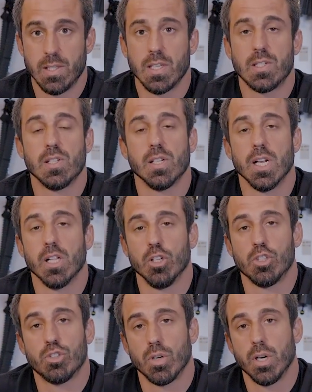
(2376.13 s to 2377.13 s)
This is an
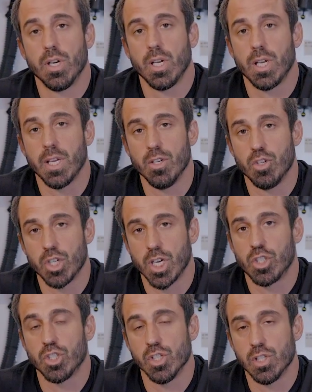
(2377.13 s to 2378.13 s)
electronic
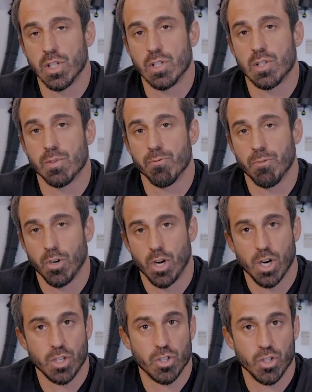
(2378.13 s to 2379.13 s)
injection system for
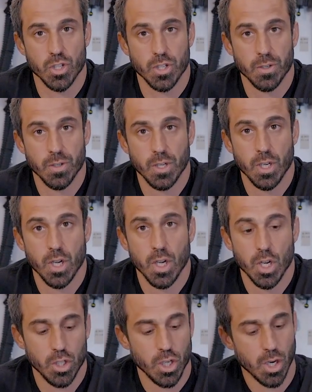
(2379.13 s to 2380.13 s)
oxygen.
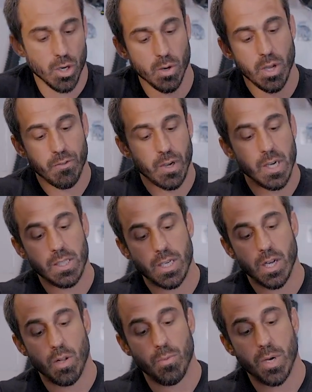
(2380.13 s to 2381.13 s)
So if I
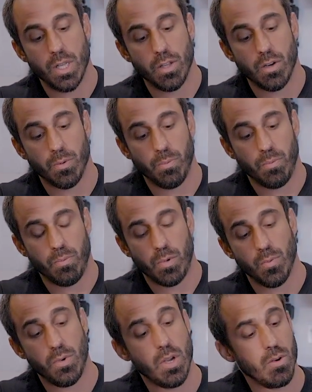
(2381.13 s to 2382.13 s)
tell my little
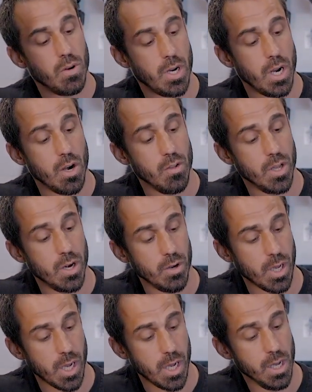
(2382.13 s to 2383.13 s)
computer here that,
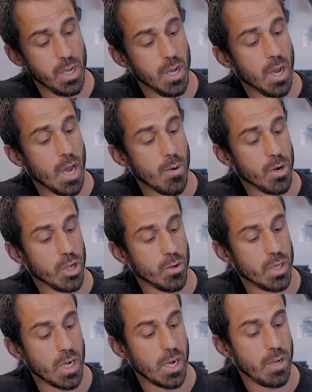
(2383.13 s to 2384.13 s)
okay, I want to go
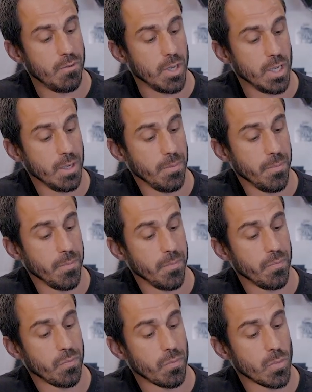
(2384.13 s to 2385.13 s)
diving,
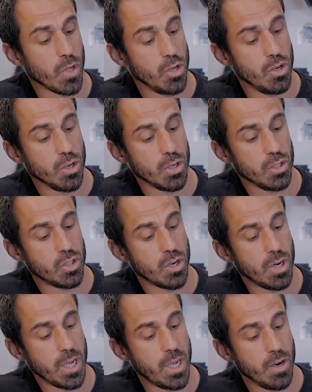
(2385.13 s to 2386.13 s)
you're going to
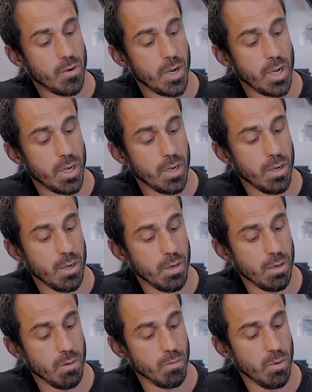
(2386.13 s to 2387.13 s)
start hearing,
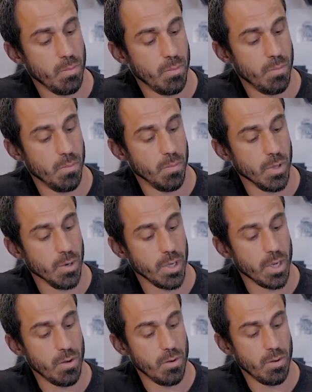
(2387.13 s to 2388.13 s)
whoop, there we
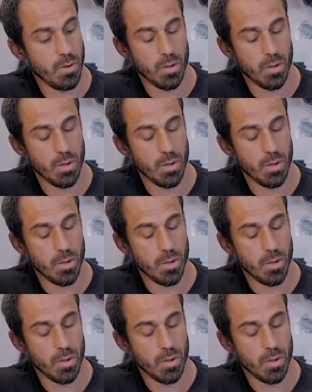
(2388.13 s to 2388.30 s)
go.